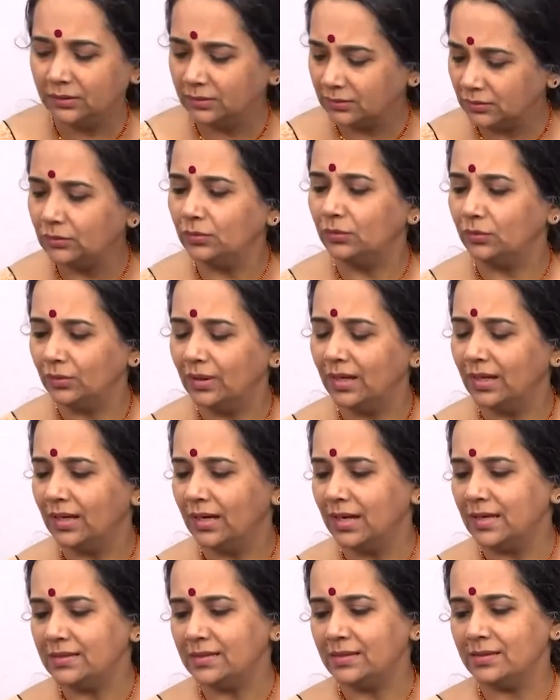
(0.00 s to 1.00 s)
So,
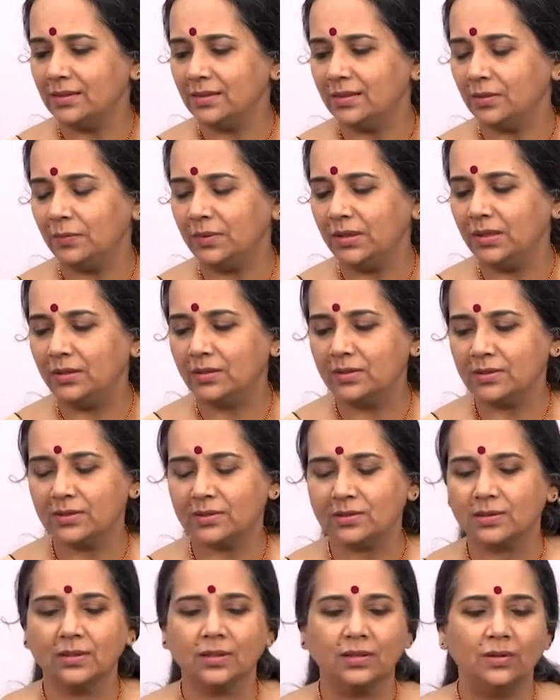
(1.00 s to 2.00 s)
as I said, the meend
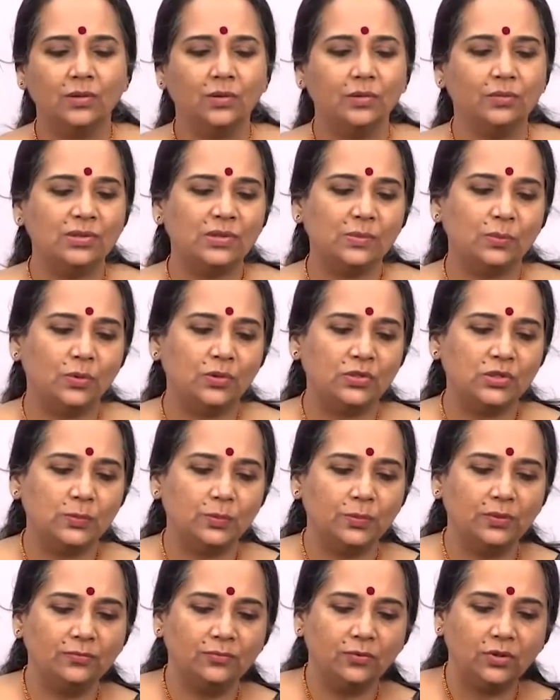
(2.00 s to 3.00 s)
is
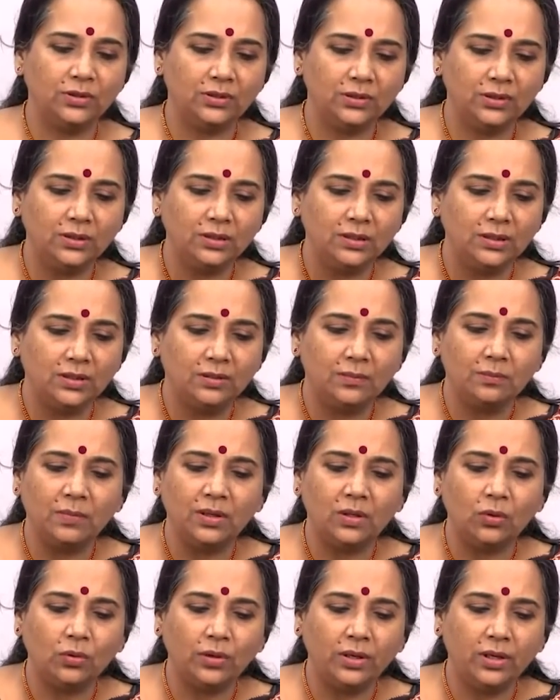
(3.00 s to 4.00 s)
responsible for the
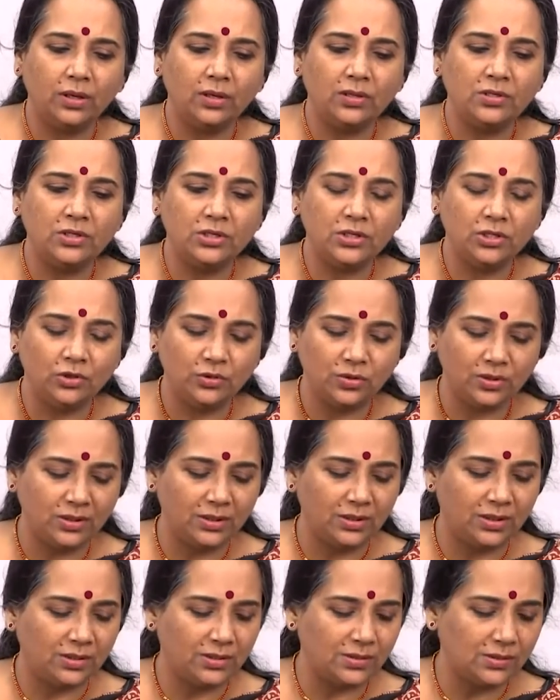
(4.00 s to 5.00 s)
melodic
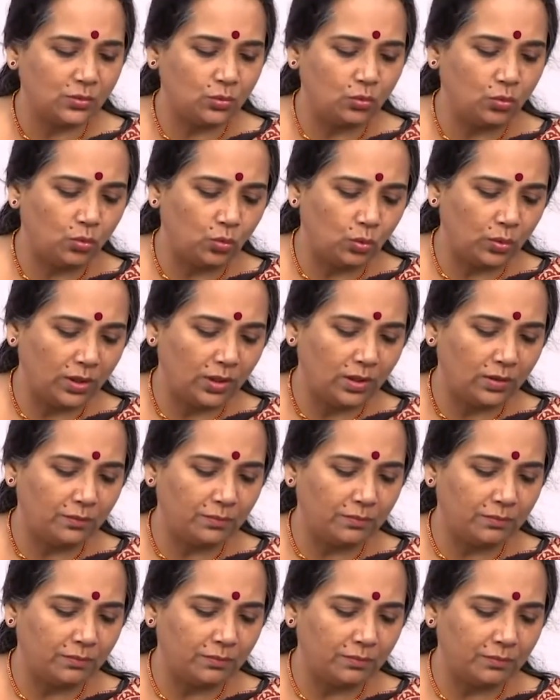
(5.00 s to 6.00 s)
continuity that is so um,
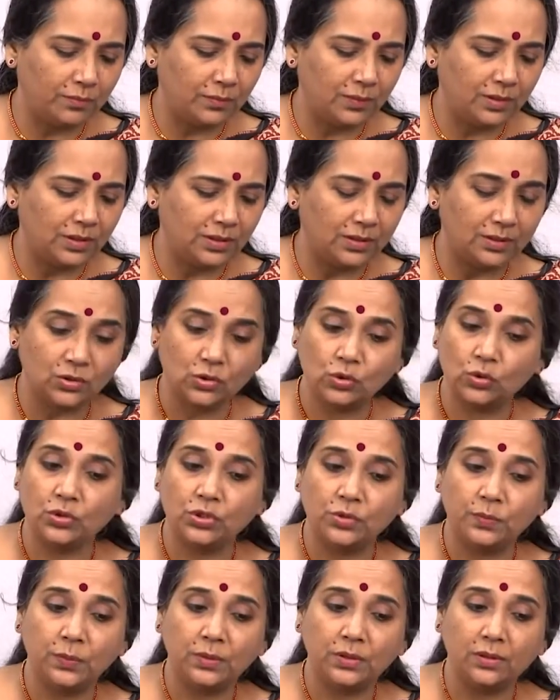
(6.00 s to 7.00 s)
so
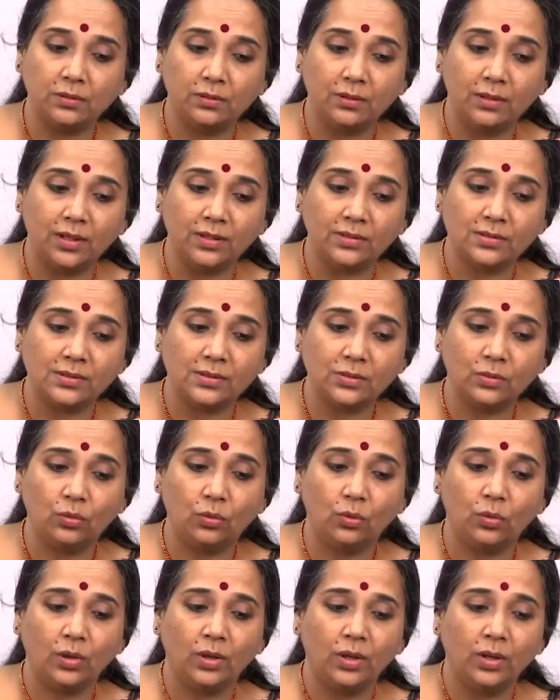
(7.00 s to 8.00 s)
typical and
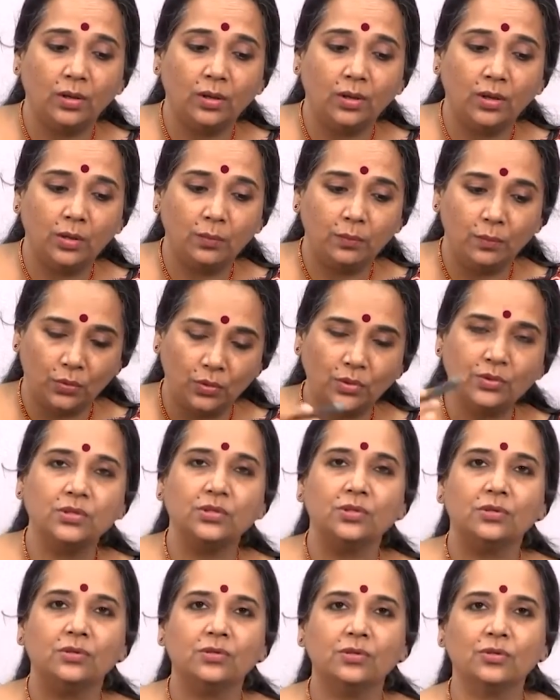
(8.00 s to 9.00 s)
so
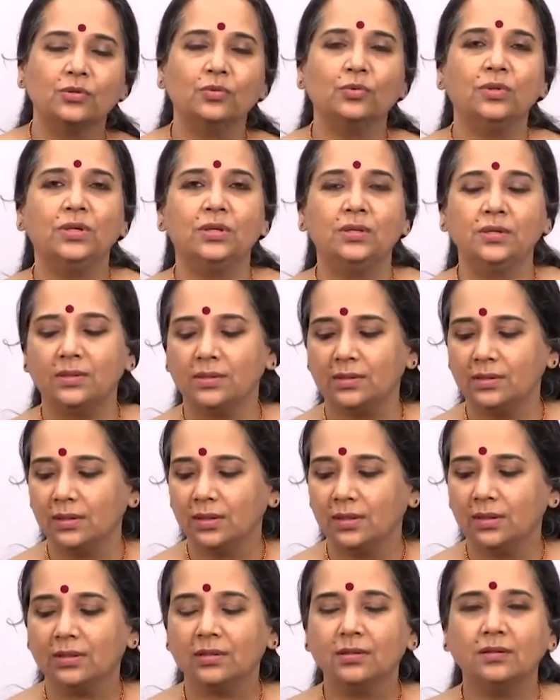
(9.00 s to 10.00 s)
important to the
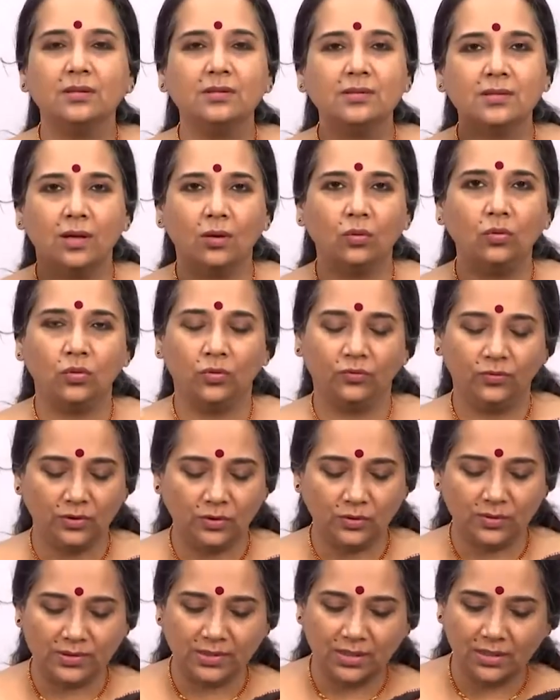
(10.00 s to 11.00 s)
the sound of
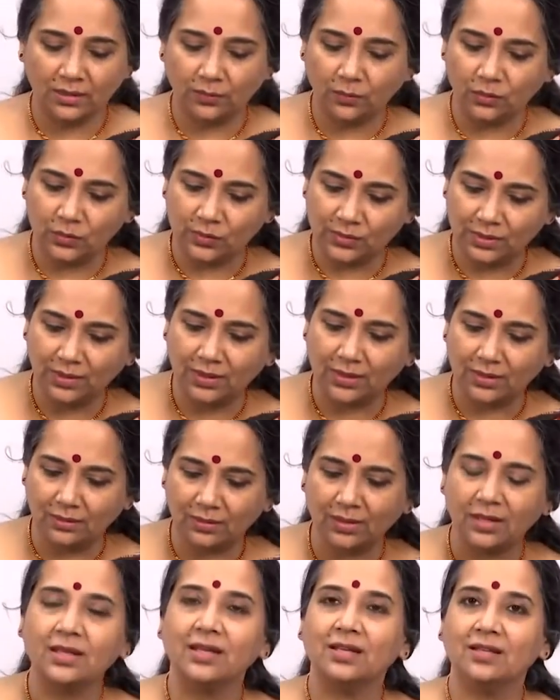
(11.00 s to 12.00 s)
Hindustani music, and
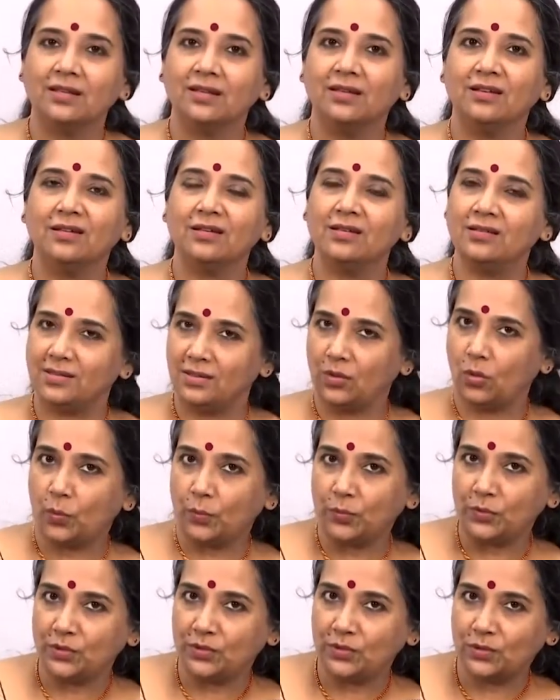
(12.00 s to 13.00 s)
it's the
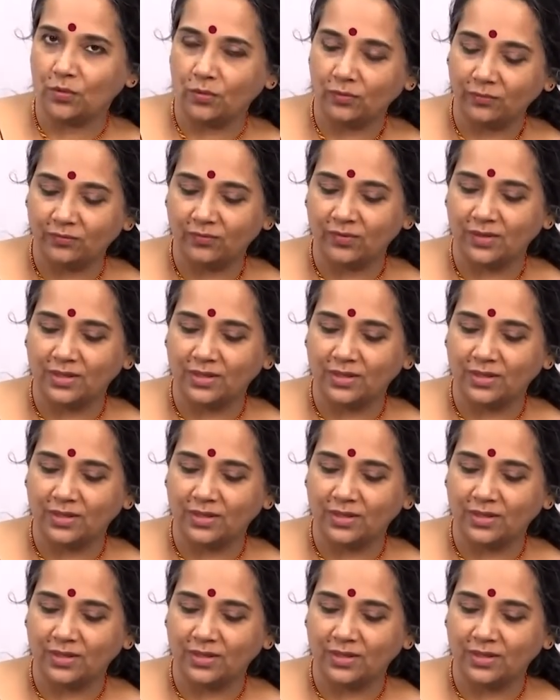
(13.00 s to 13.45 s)
opposite of